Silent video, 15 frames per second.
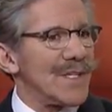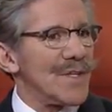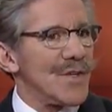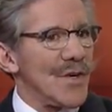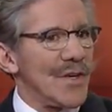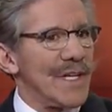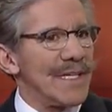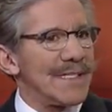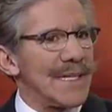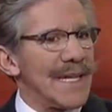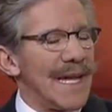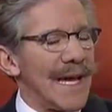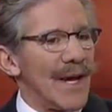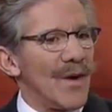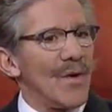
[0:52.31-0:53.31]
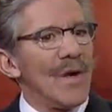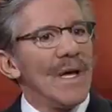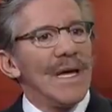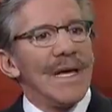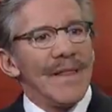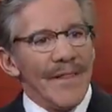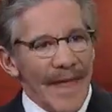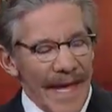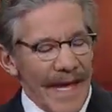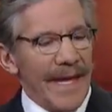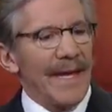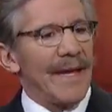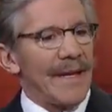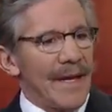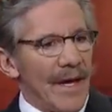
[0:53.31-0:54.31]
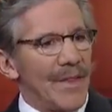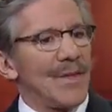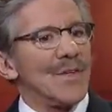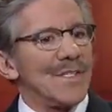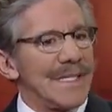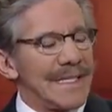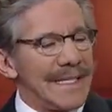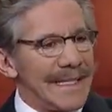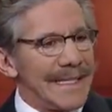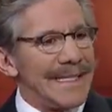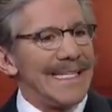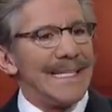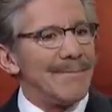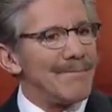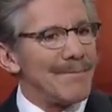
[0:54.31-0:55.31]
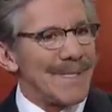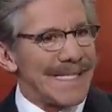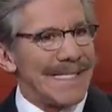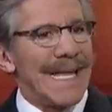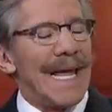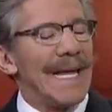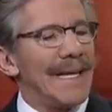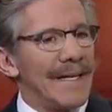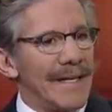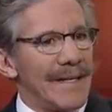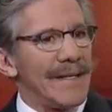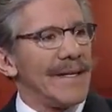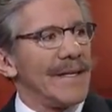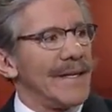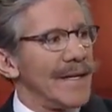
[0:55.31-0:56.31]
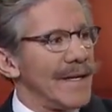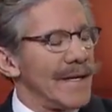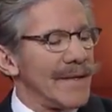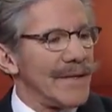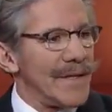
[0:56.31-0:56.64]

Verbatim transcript: attorneys and how they and others in the deep state in the, uh,